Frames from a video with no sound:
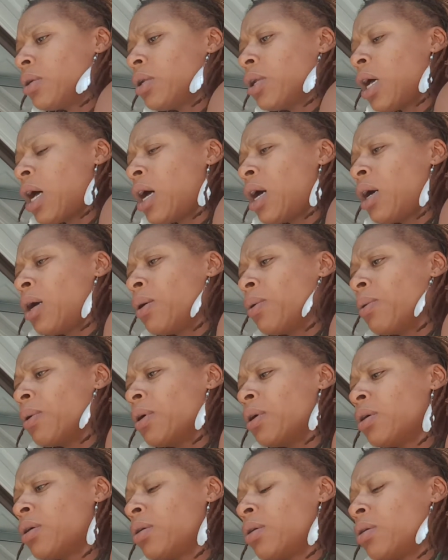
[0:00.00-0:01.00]
no.
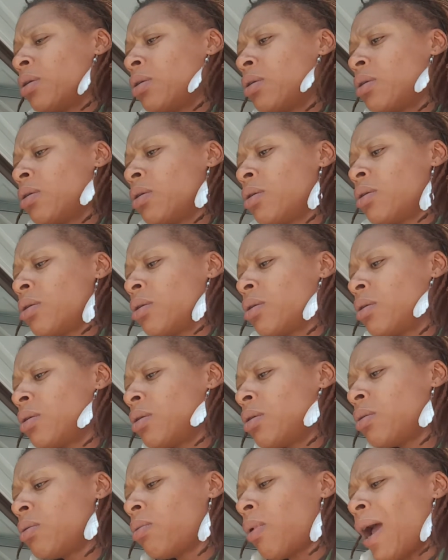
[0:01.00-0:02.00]

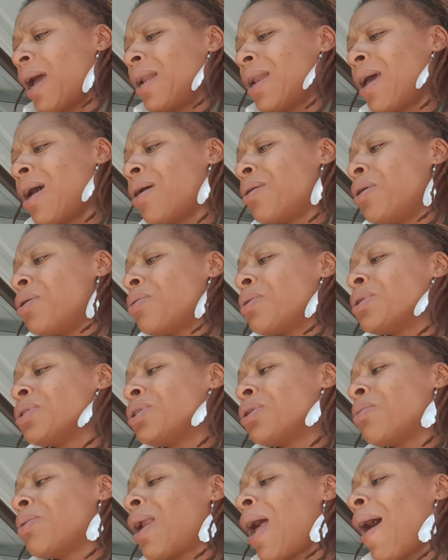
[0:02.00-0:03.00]
Right now you can
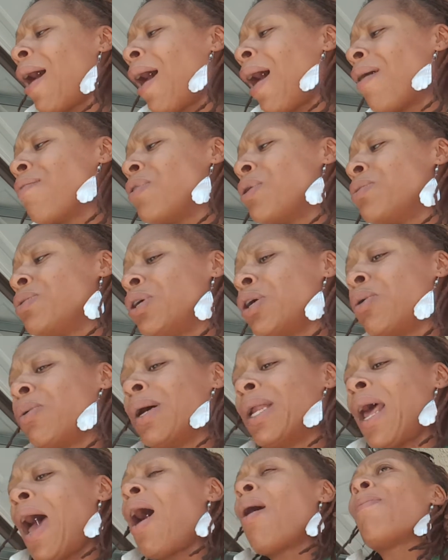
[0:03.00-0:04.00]
do what I have you
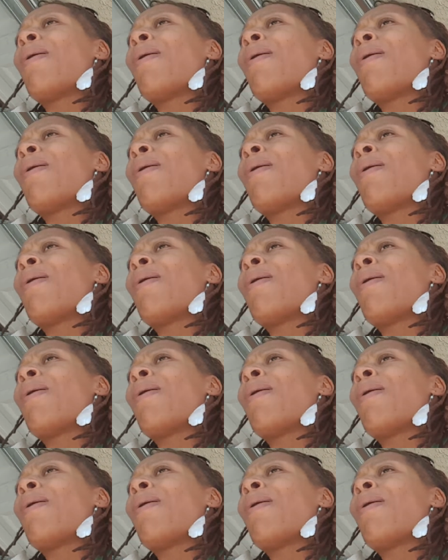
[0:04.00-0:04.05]
doing. How